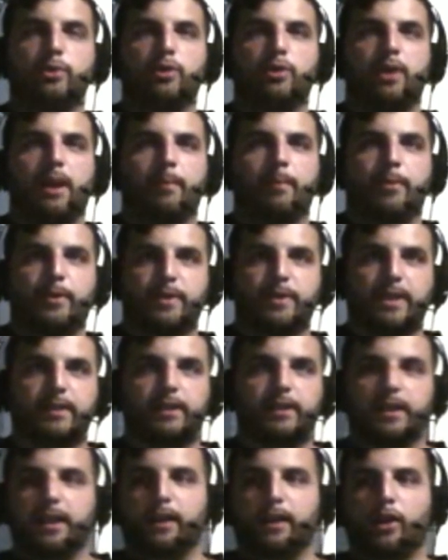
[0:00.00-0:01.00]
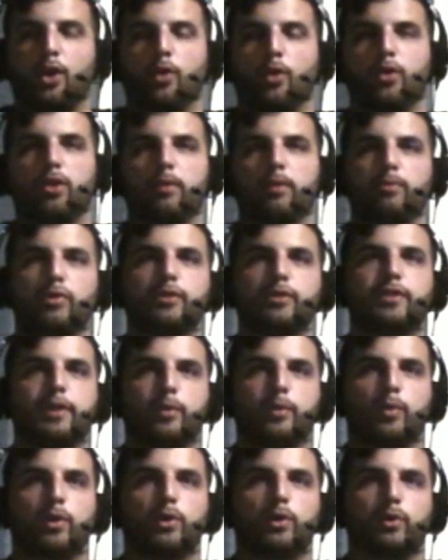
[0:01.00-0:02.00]
and I'm predicting that Kota Ibushi
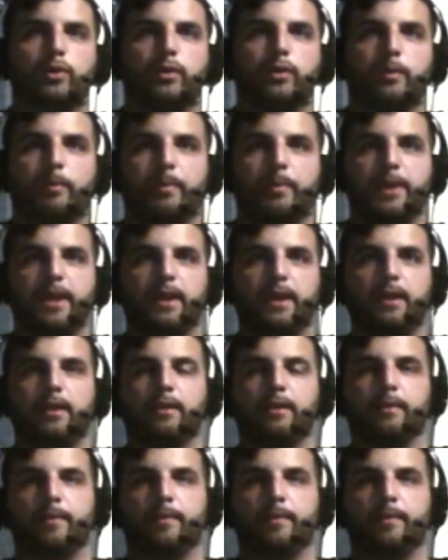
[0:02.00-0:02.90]
will be the